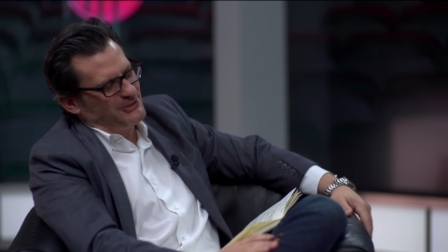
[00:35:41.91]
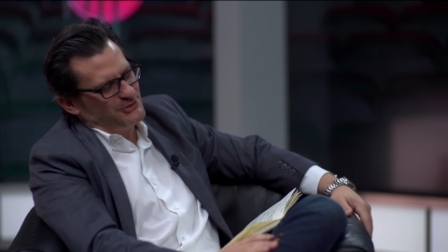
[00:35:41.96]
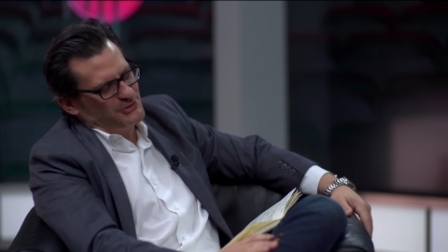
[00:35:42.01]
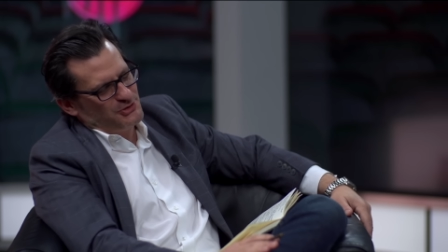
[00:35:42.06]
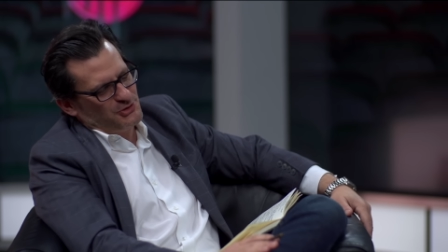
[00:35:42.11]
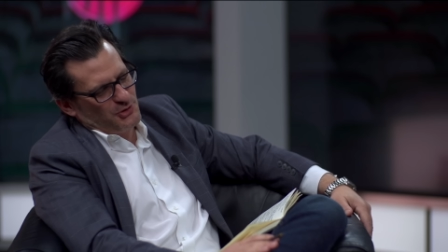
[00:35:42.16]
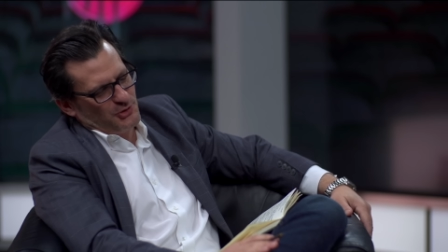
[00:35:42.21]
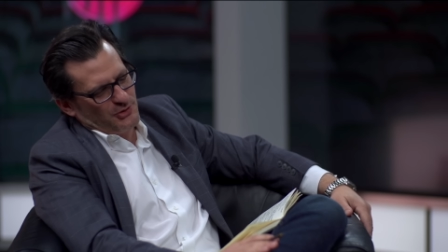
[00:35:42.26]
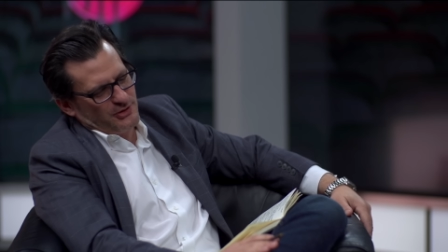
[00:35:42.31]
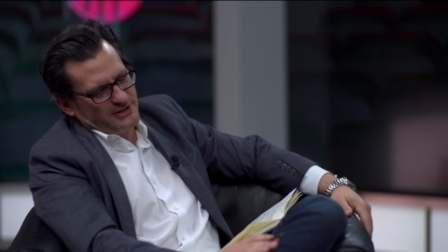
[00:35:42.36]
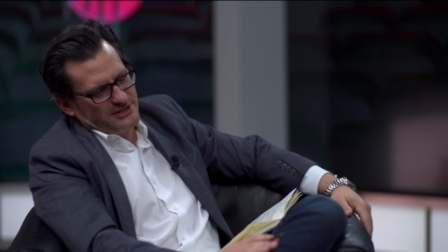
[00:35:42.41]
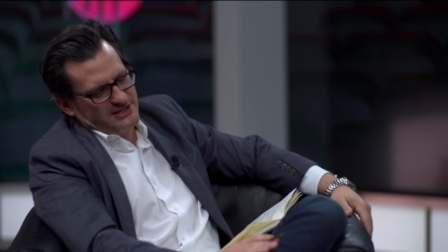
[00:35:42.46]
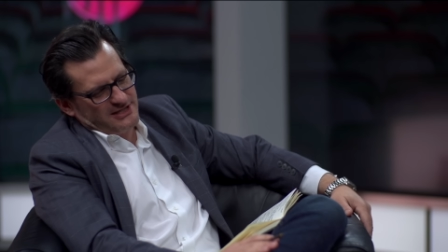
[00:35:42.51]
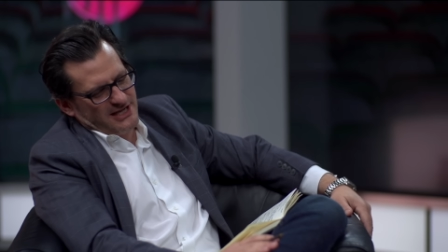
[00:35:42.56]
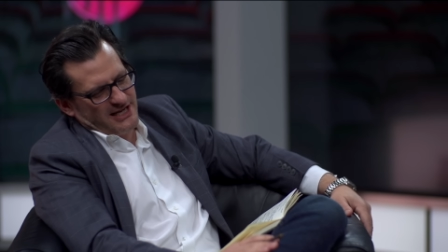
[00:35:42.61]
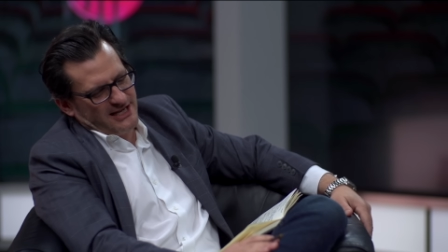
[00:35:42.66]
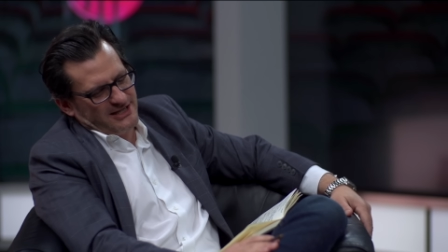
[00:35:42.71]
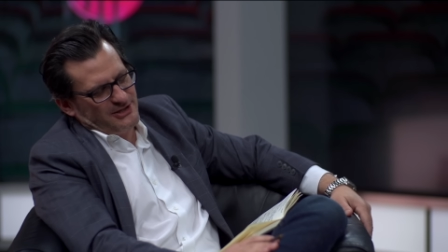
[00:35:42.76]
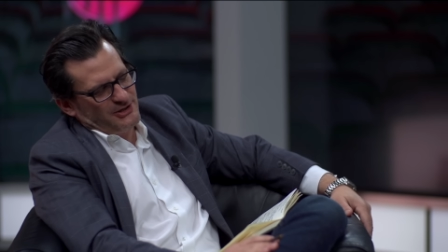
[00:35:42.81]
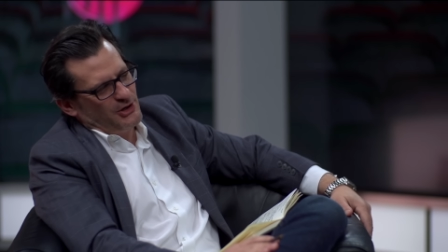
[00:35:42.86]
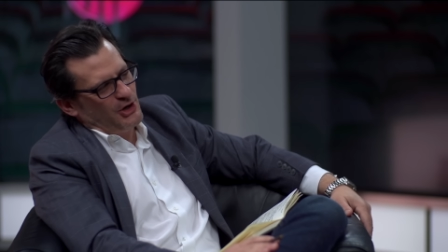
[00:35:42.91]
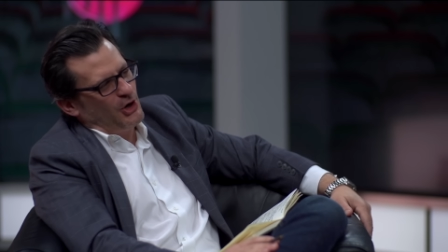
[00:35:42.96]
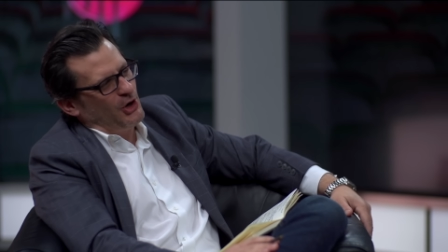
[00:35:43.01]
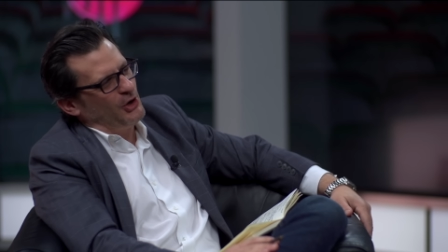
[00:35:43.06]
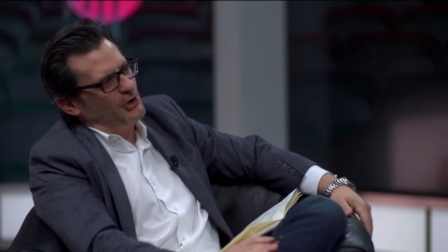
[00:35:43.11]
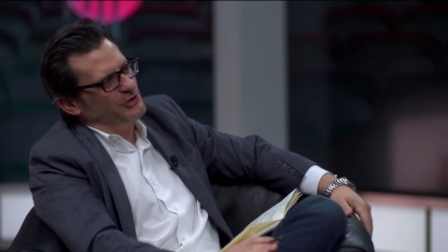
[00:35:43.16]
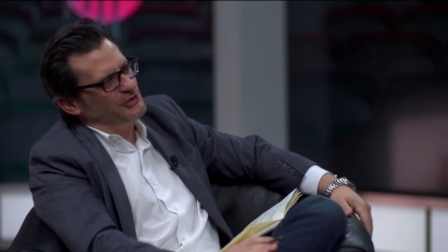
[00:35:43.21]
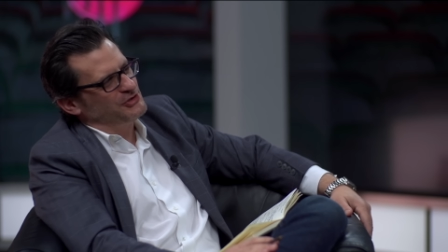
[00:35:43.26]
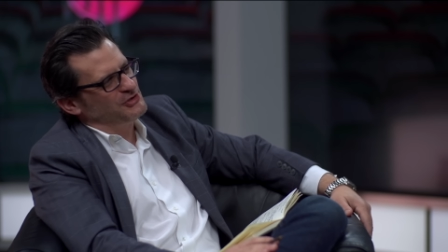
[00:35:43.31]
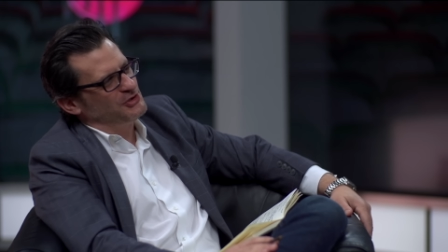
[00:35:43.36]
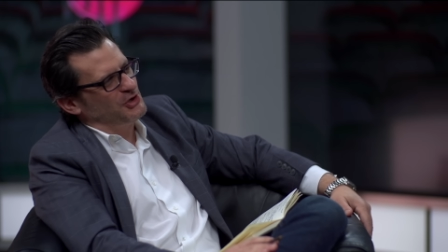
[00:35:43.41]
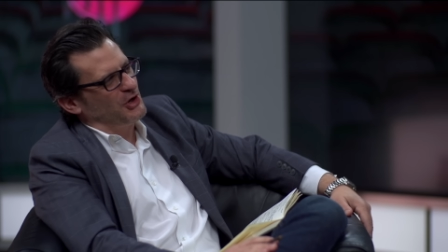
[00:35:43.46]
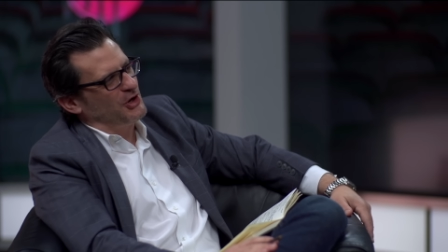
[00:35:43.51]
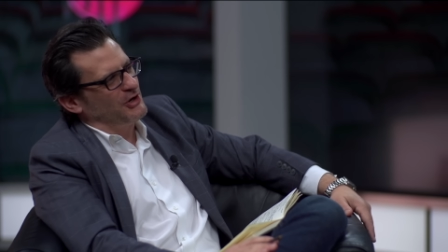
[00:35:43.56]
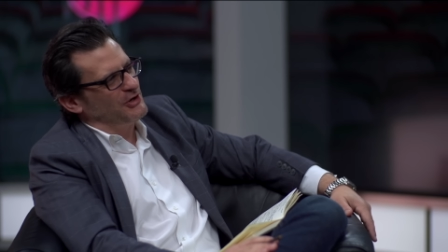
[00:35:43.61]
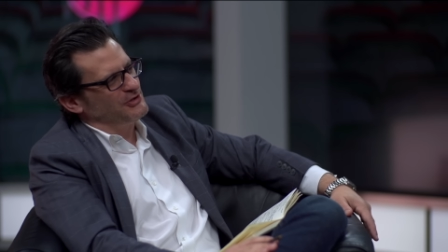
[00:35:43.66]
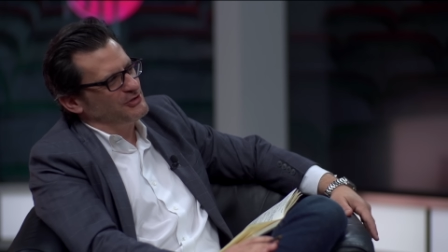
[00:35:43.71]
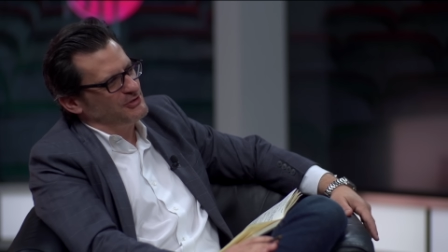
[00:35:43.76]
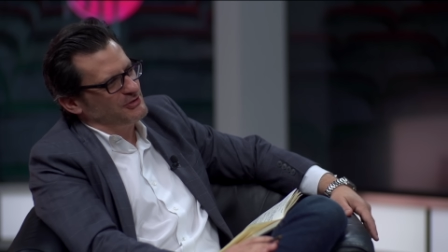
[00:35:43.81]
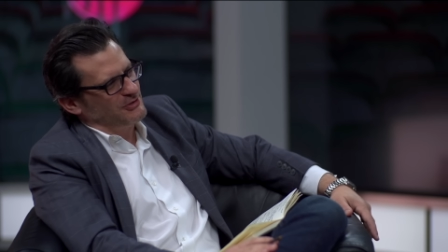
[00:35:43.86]
good stories, right. and they're all the
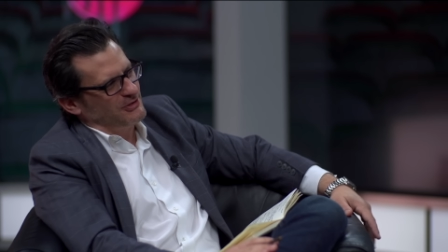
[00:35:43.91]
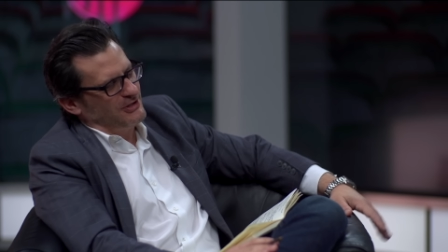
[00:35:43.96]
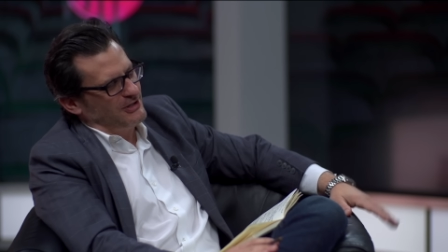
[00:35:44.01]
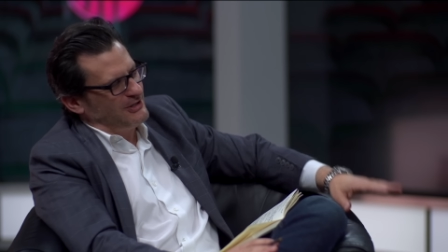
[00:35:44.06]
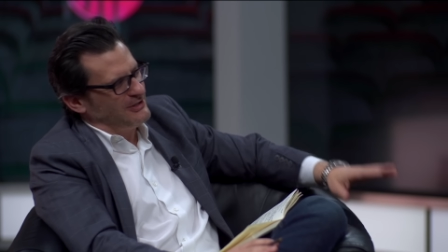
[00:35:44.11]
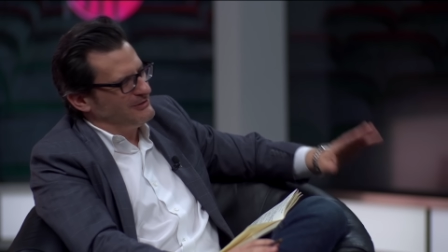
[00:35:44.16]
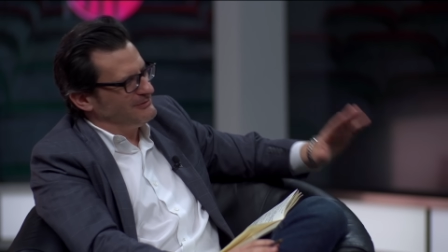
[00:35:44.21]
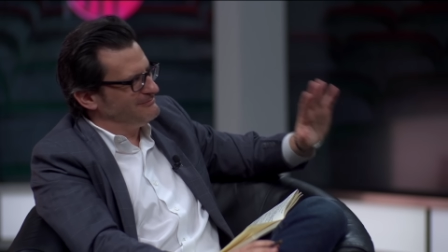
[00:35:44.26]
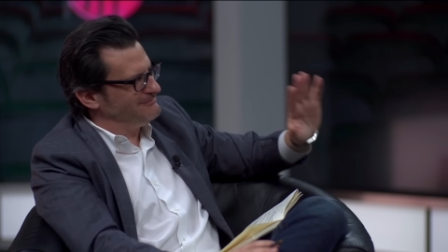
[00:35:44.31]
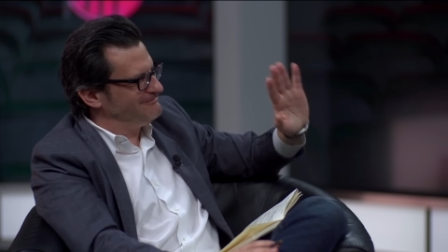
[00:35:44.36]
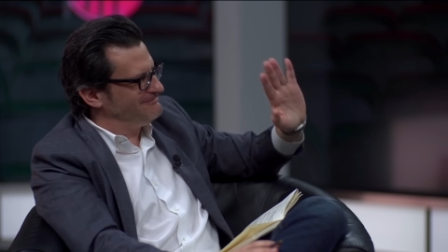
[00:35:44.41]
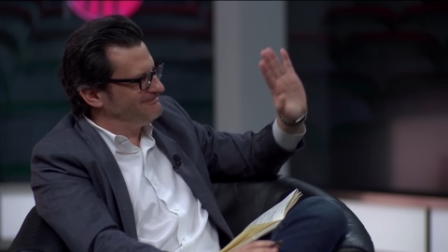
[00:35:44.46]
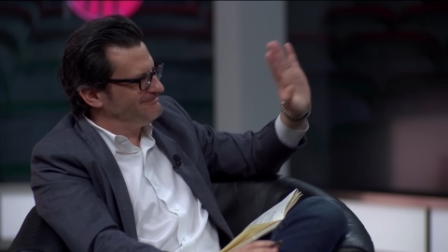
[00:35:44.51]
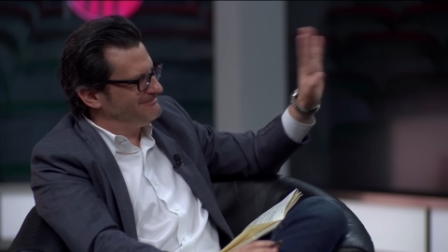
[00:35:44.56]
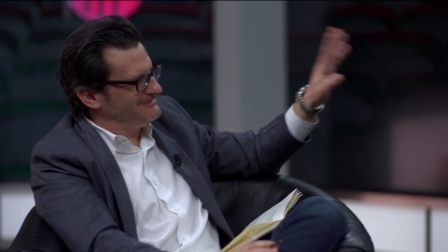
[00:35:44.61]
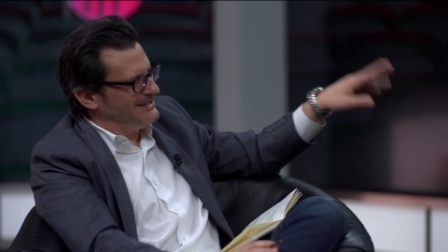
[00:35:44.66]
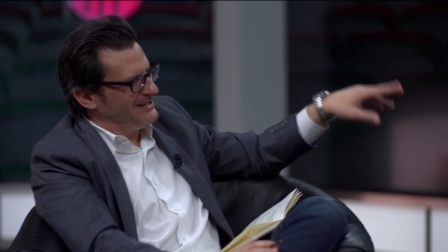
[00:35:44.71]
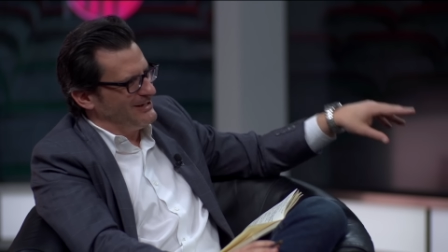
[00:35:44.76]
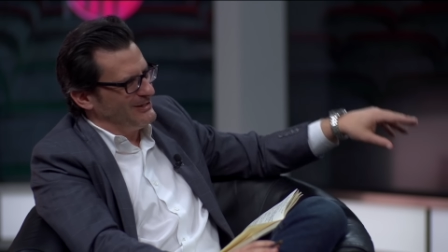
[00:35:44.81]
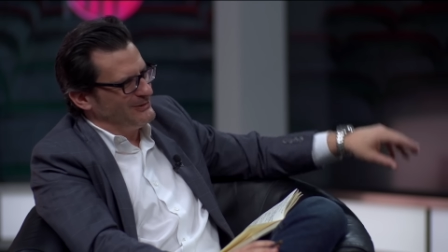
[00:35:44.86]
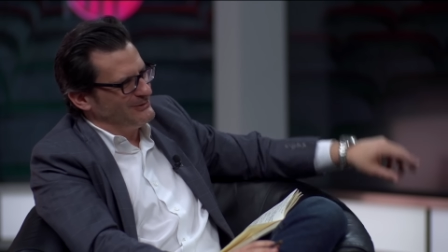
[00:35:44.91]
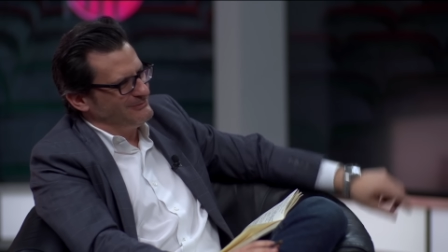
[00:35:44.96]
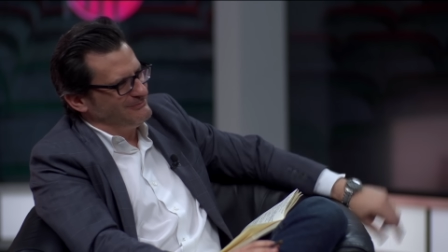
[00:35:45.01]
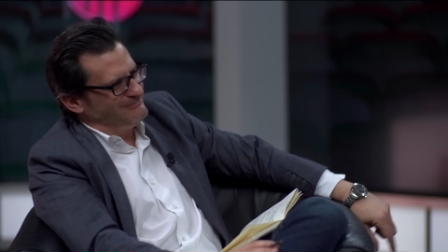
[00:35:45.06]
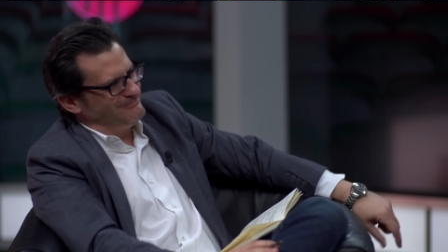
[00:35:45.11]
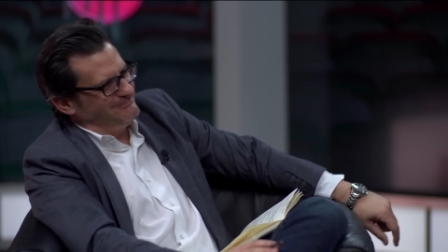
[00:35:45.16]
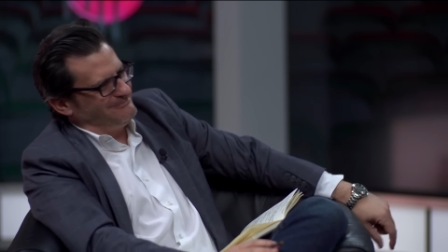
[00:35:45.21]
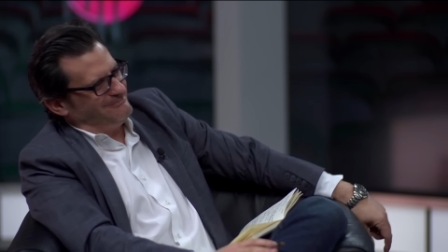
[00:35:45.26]
stars are all you know,